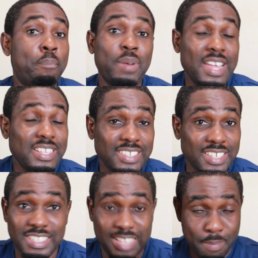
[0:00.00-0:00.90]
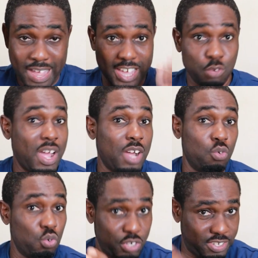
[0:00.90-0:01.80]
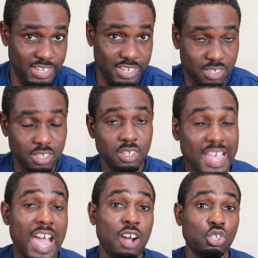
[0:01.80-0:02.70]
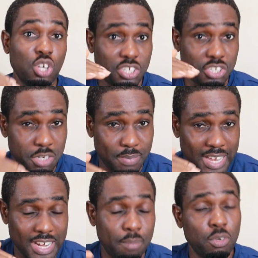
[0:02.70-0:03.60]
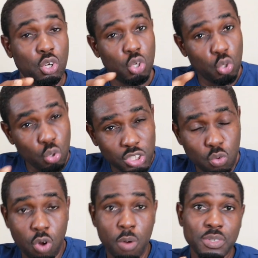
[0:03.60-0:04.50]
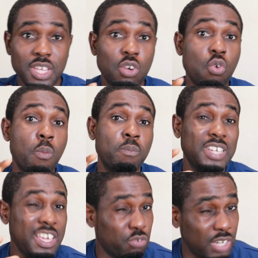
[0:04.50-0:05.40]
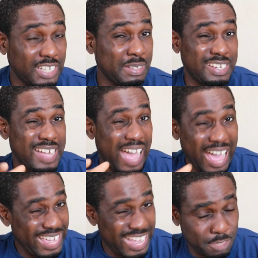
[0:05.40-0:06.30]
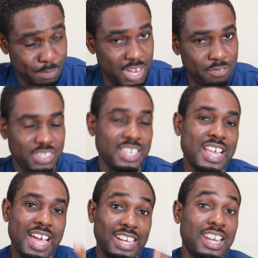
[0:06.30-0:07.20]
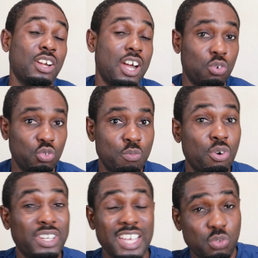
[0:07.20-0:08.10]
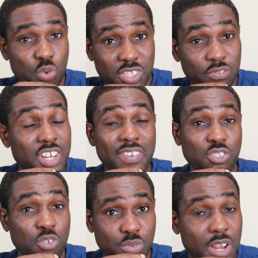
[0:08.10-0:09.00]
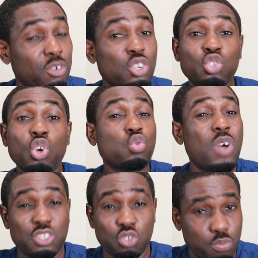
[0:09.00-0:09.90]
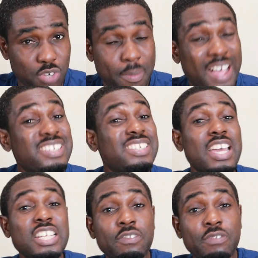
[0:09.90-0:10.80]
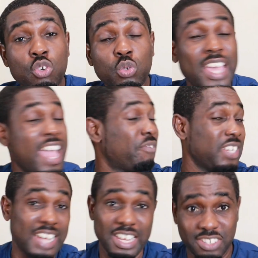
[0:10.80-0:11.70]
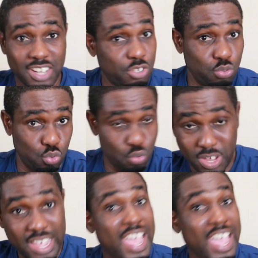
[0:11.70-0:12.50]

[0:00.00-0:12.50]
plenty things in my head where I go research. I go just streamline them, look the one where we say go give one at the highest benefits, and that one I go do. But guess what? If you never subscribe, just go and subscribe and share this video with every Nigerian you know.